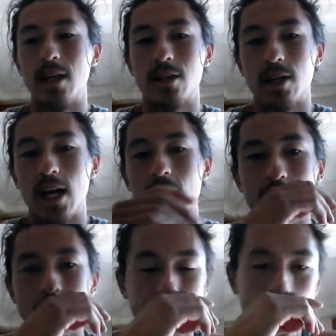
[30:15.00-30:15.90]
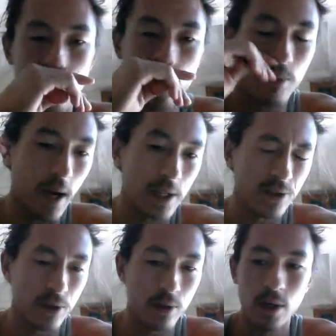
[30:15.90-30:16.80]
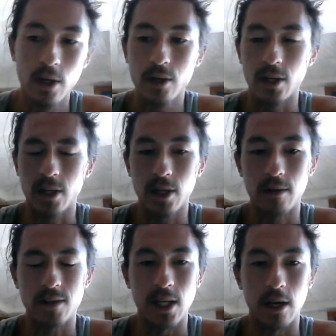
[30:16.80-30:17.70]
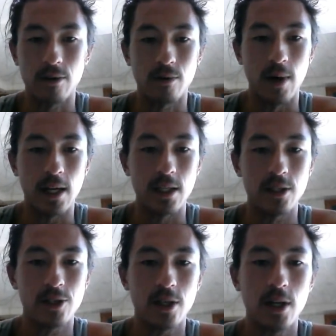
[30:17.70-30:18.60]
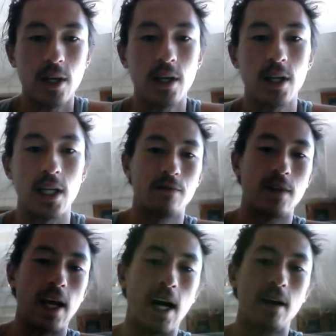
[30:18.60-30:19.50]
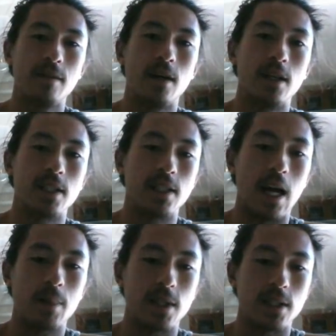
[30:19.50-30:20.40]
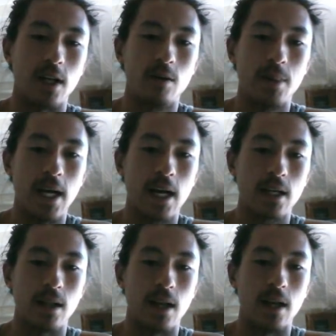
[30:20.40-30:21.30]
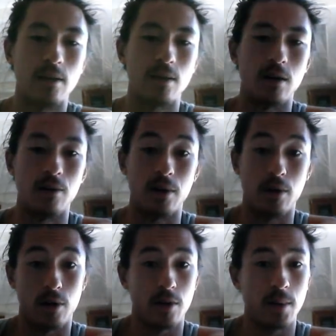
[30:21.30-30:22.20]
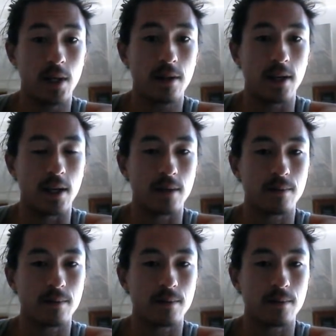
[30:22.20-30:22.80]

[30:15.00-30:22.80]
could have Bright Reprisal, they could have Settle the Wreckage. If they have the Snapping Sailback, then or it could be nothing.